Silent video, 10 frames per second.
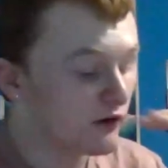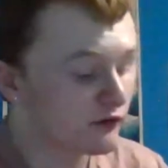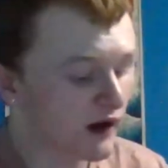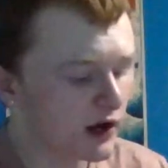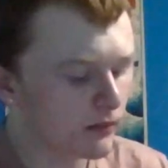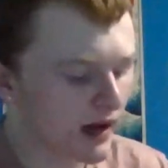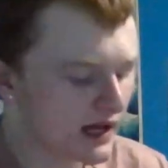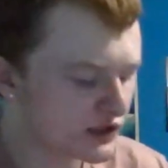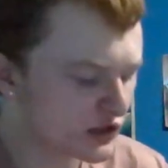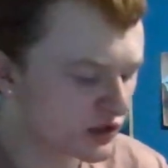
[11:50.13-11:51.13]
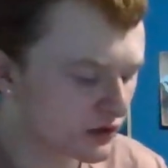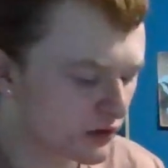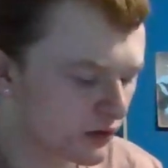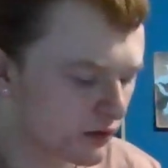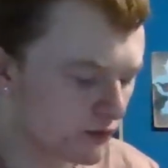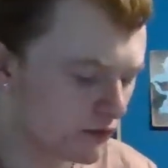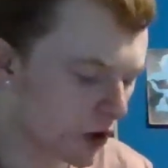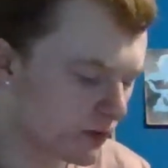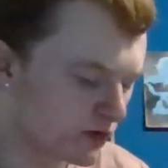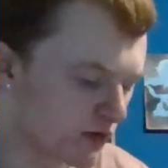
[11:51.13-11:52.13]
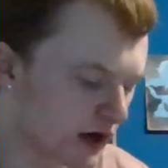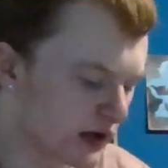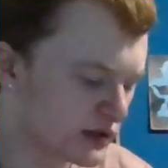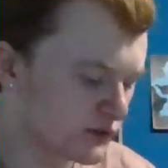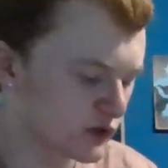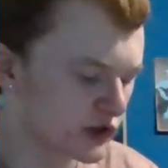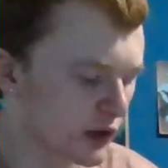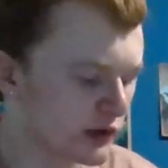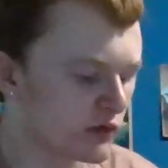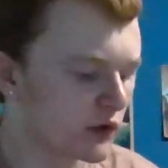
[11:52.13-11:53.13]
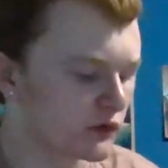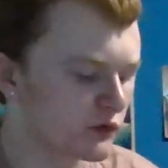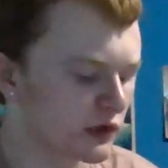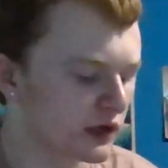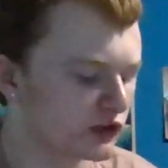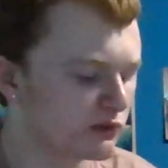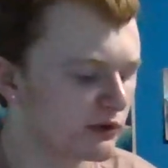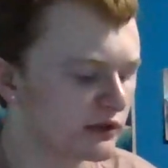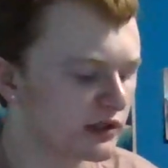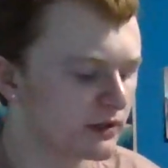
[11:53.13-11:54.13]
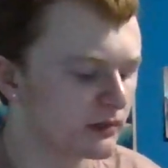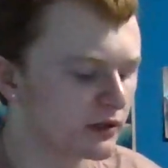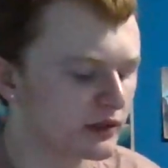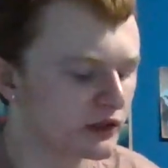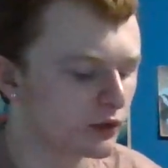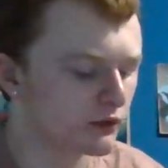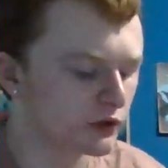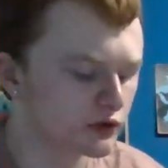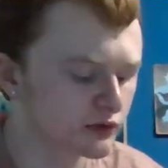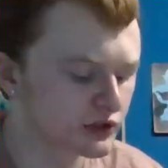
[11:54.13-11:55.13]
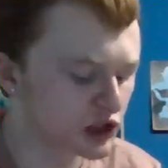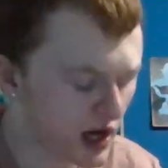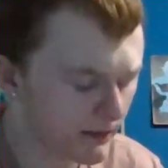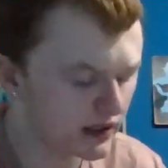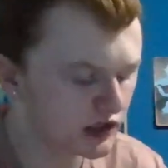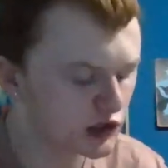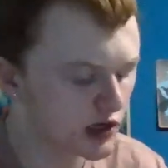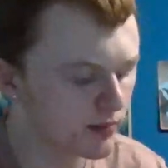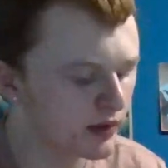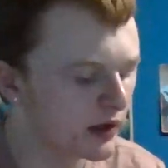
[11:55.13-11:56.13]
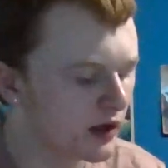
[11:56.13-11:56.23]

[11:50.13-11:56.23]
Final match, Roman Reigns versus Cody Rhodes for the Undisputed WWE Universal Championship.